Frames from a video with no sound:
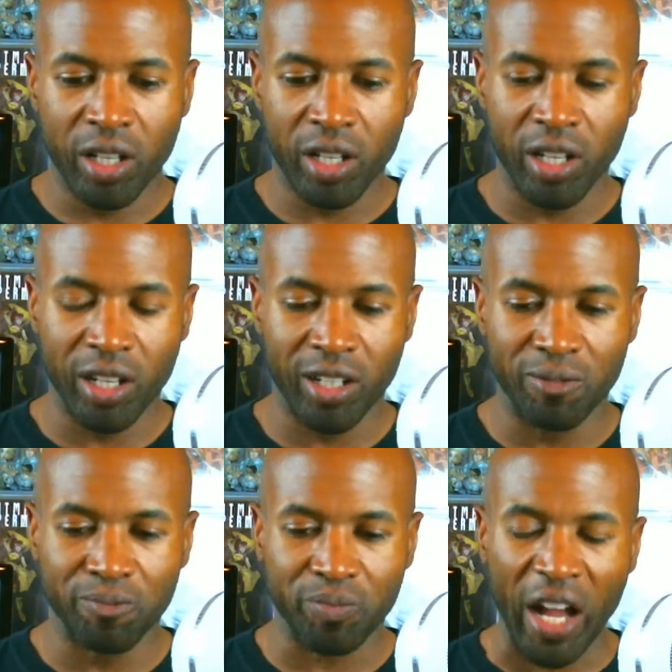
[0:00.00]

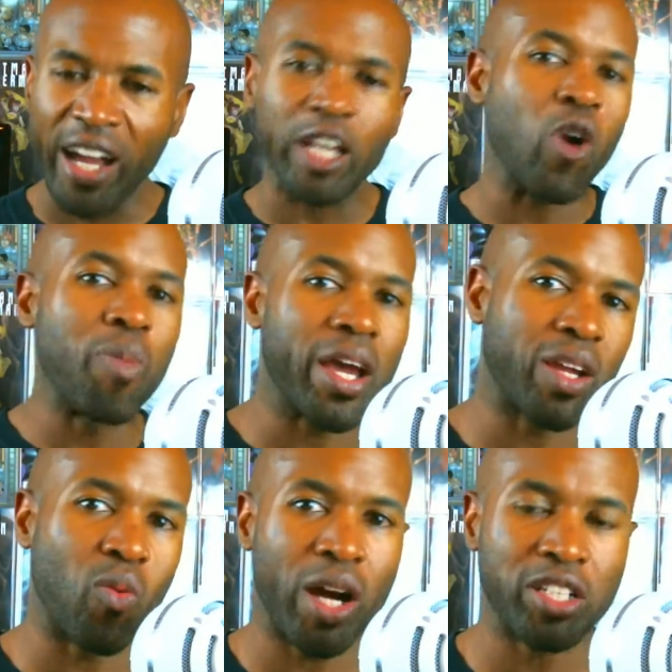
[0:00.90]
I got to go back
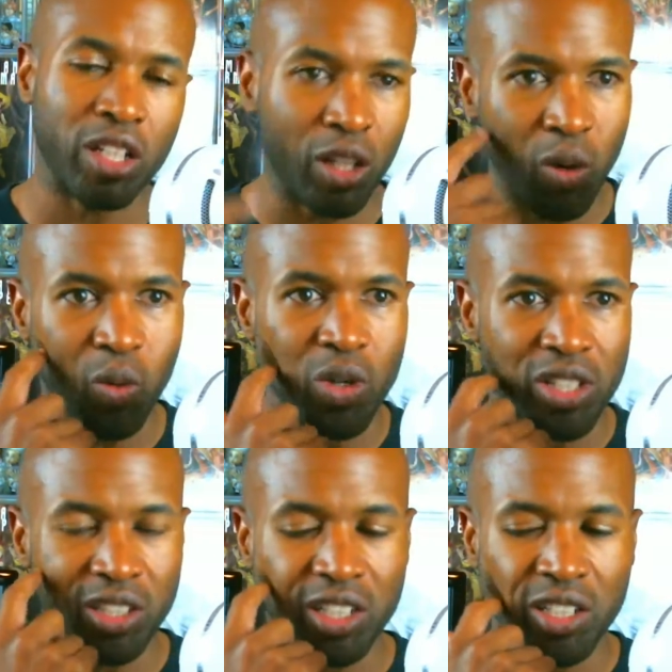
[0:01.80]
and watch the Clone Wars
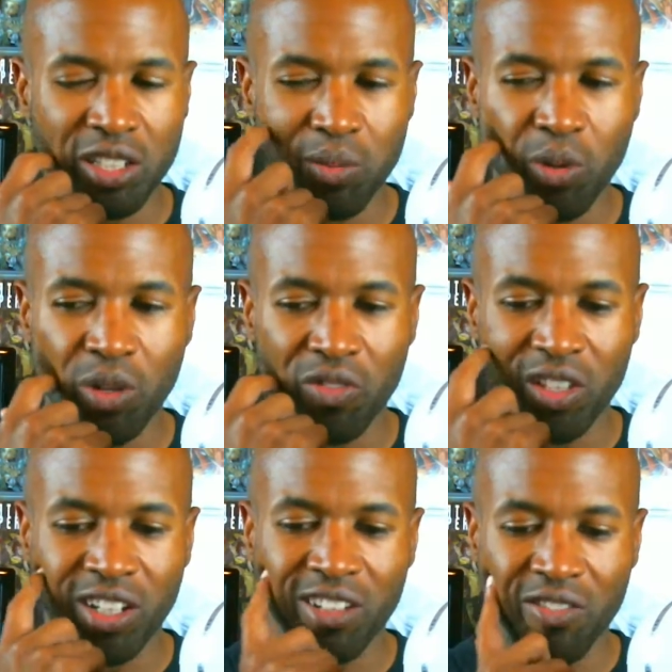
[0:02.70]
and look at some more
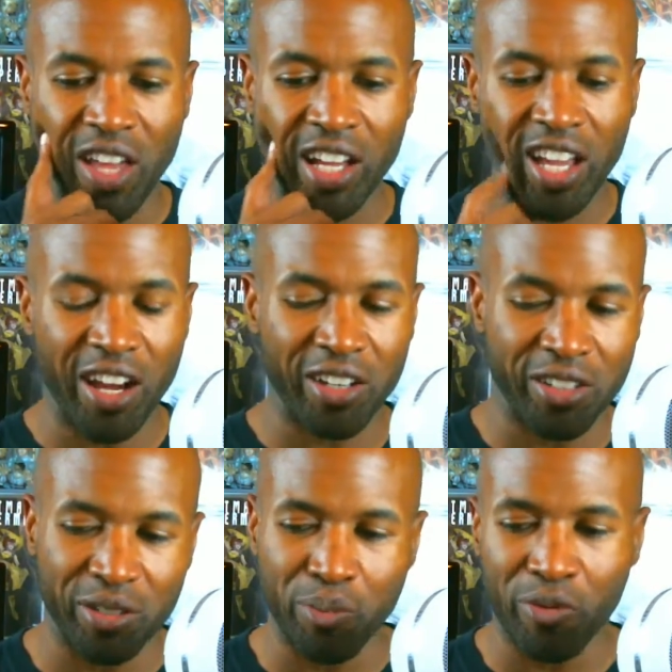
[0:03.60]
of that
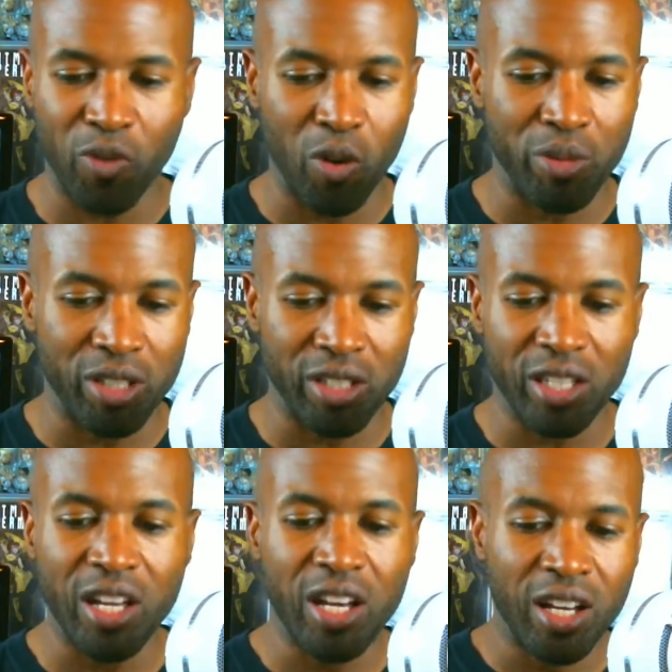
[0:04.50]
character's performances.
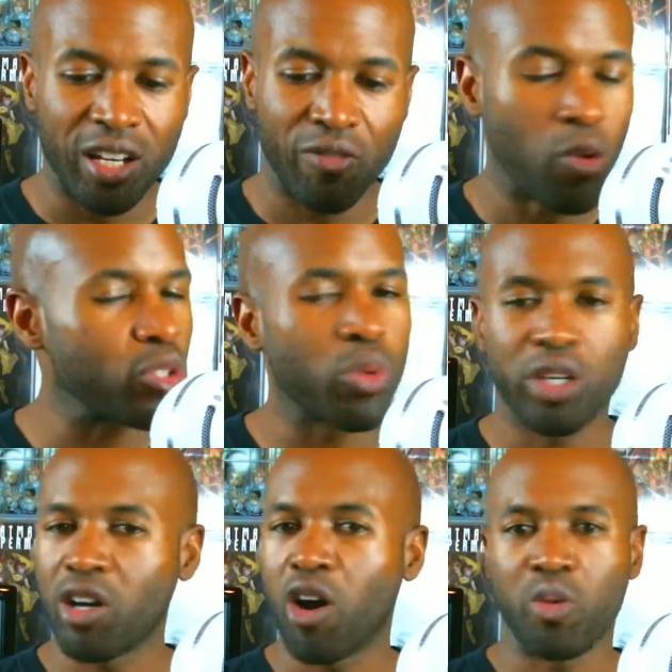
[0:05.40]
Forrest
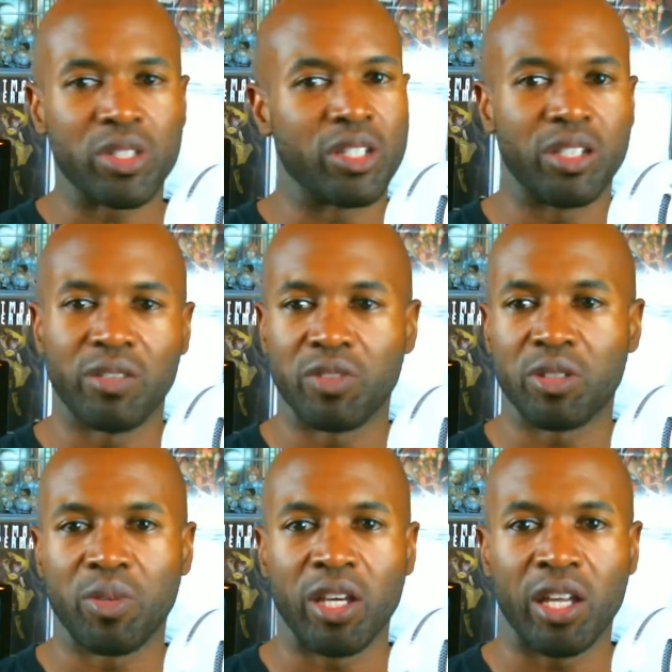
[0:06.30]
Whitaker always delivers,
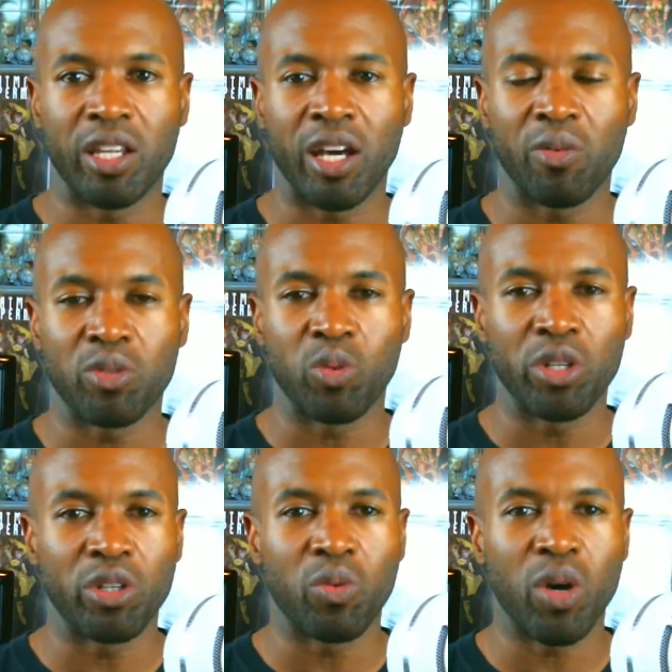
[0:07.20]
man. I was
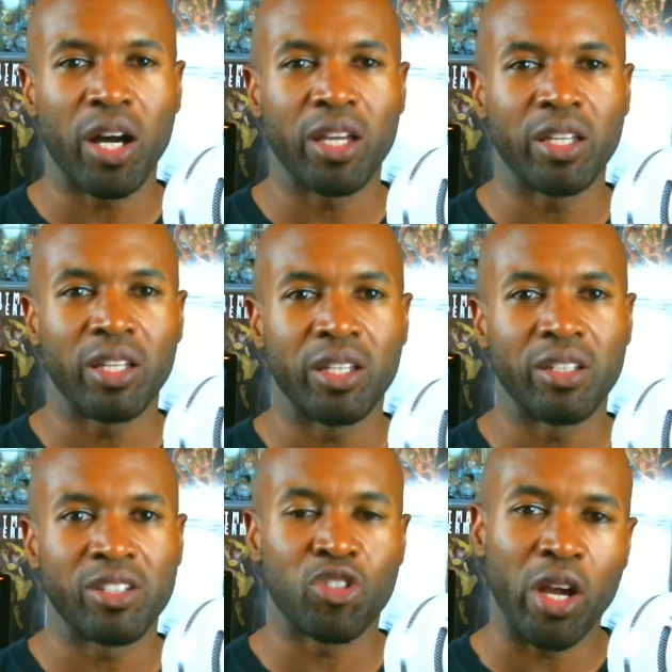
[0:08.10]
wondering why in
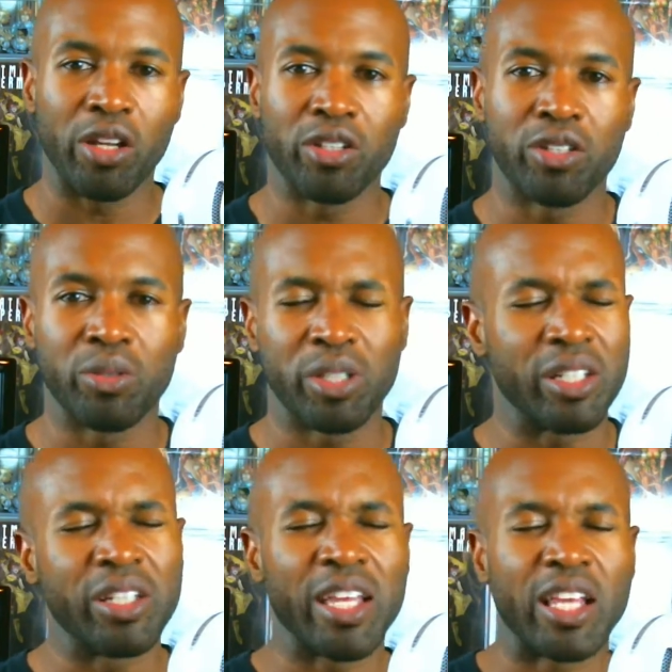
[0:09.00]
the trailers
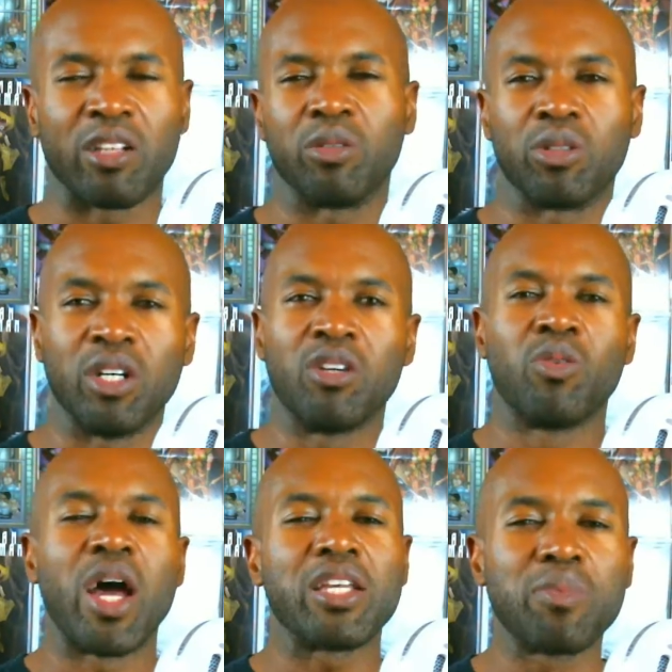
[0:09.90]
he had that little
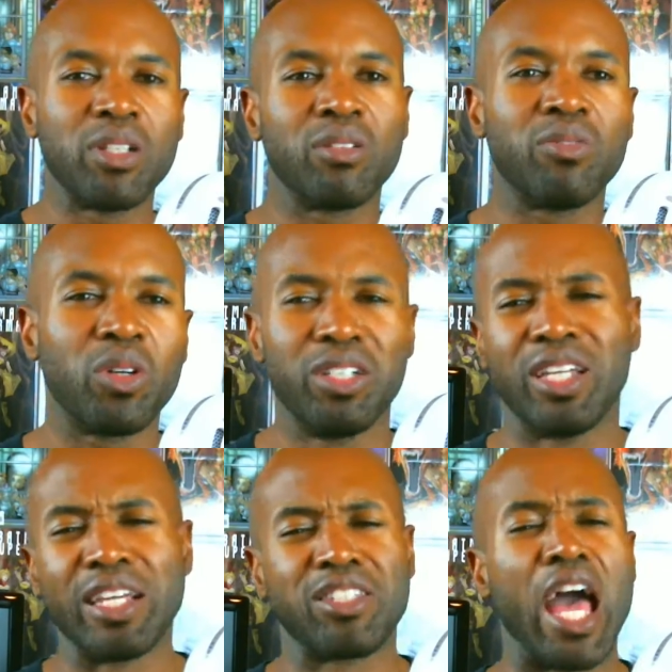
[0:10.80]
raspy little voice
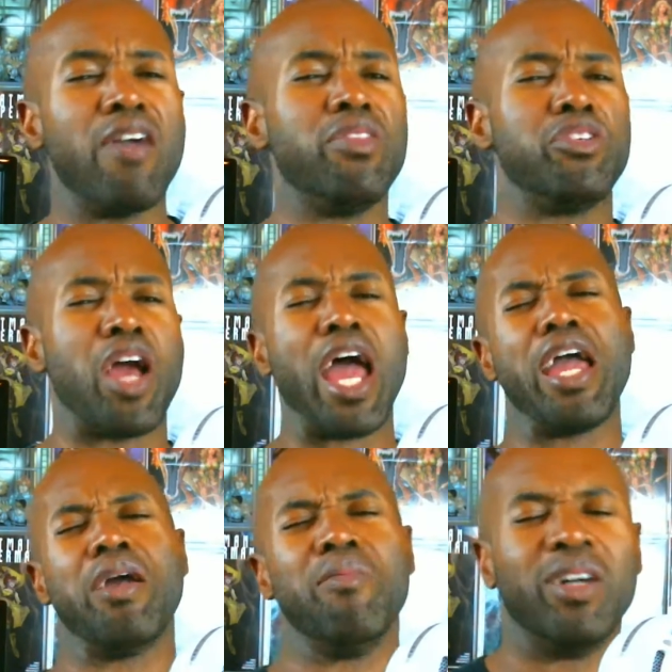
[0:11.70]
like "Save the
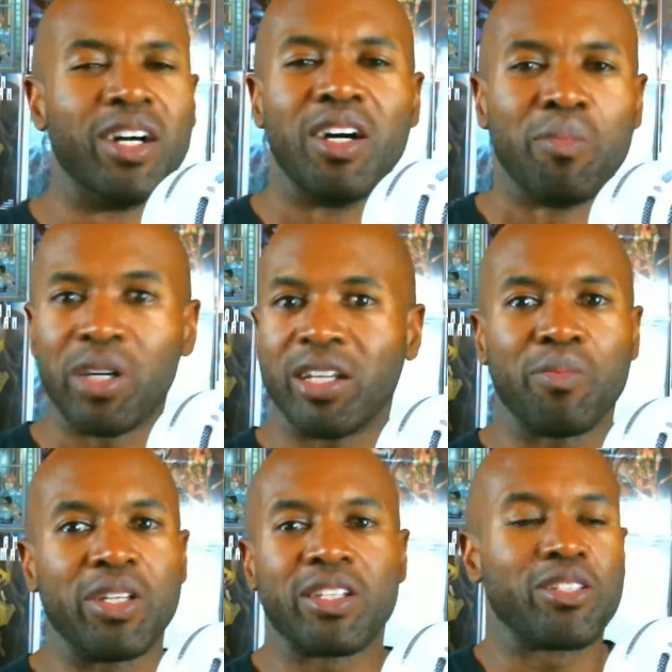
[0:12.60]
Dragon," but I
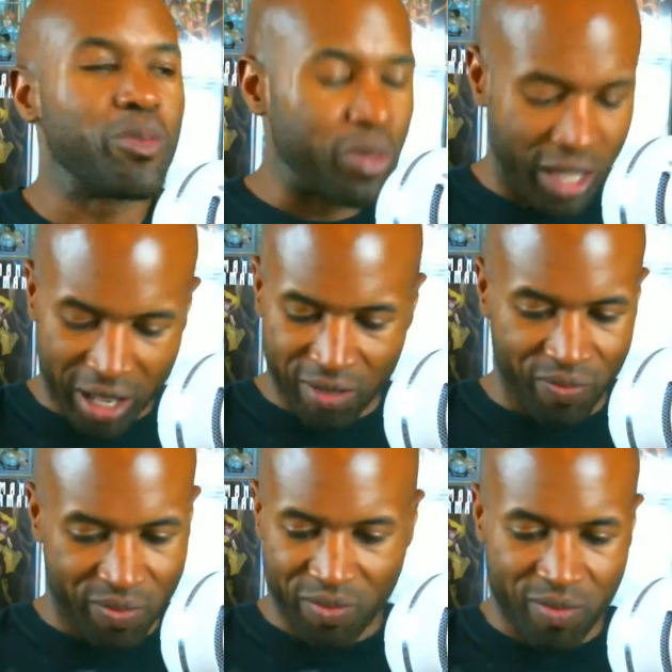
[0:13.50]
mean the dude was like
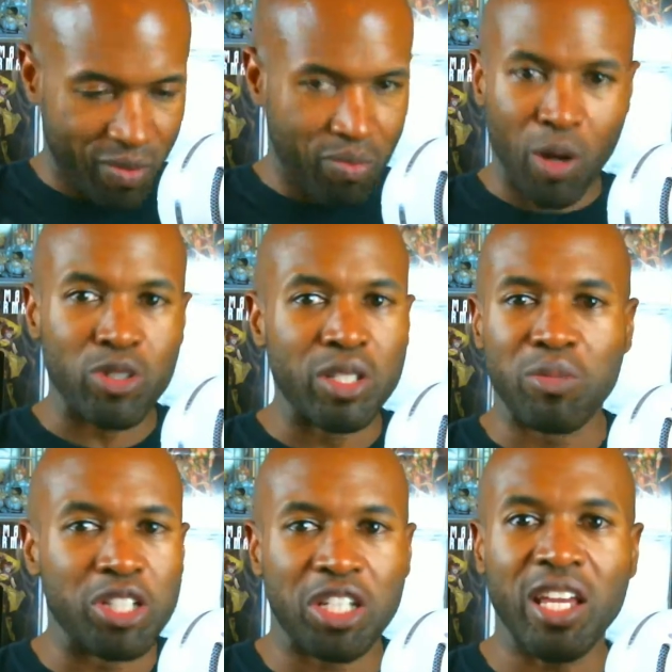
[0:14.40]
mostly
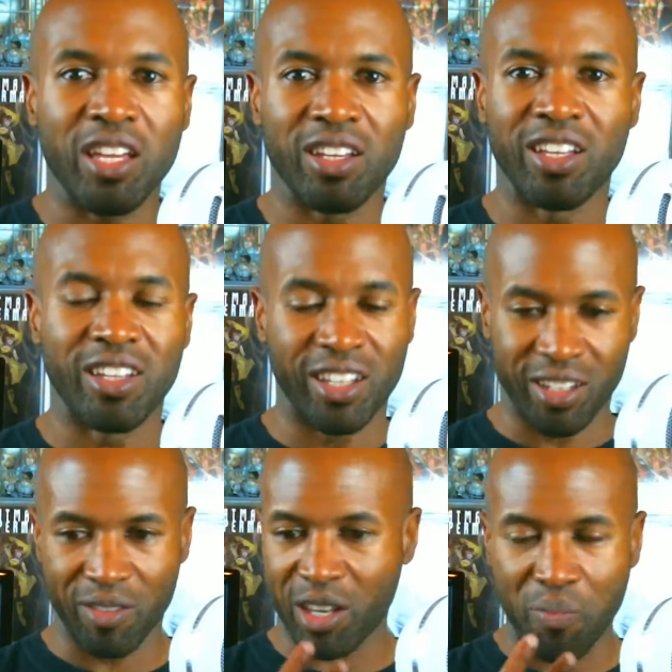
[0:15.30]
machine and
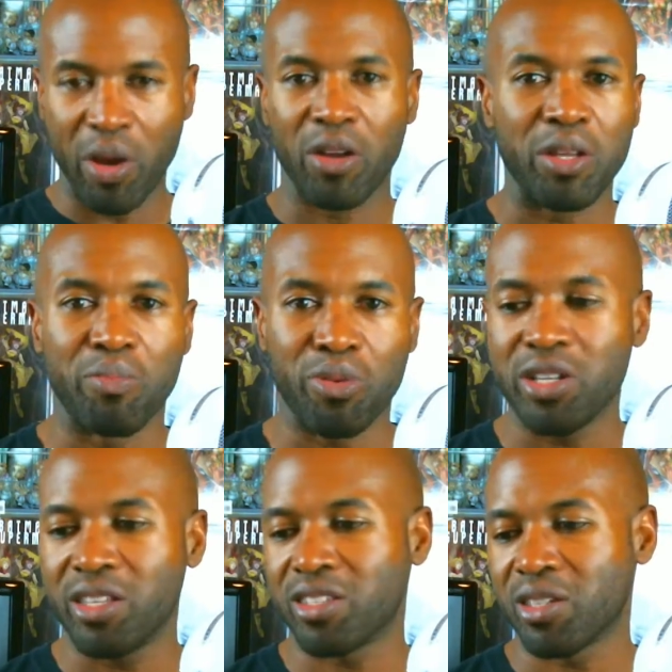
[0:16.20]
he could barely
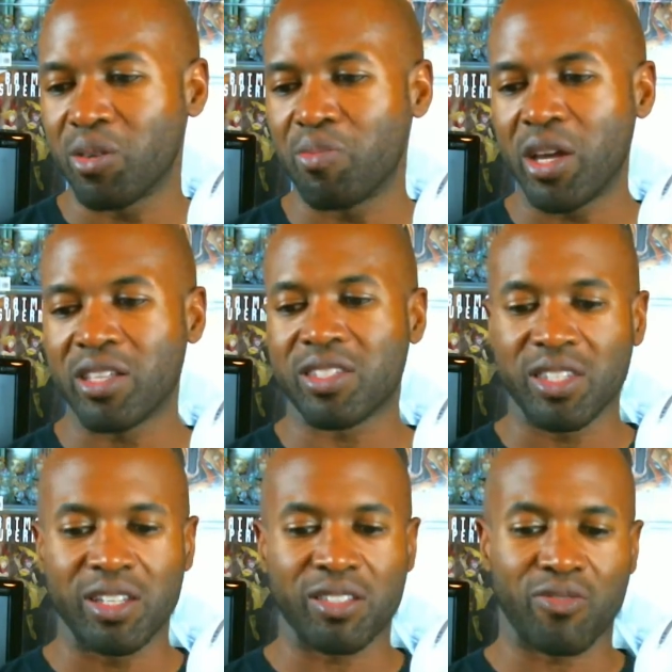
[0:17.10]
breathe, so it made
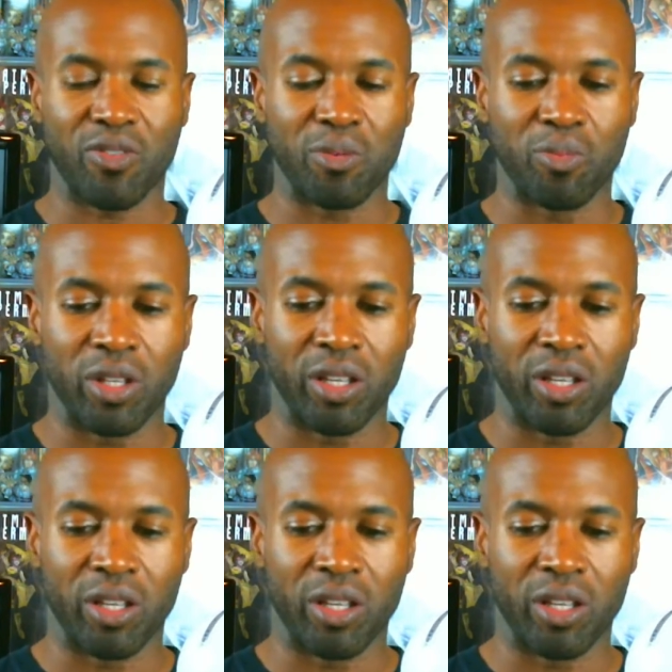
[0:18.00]
sense from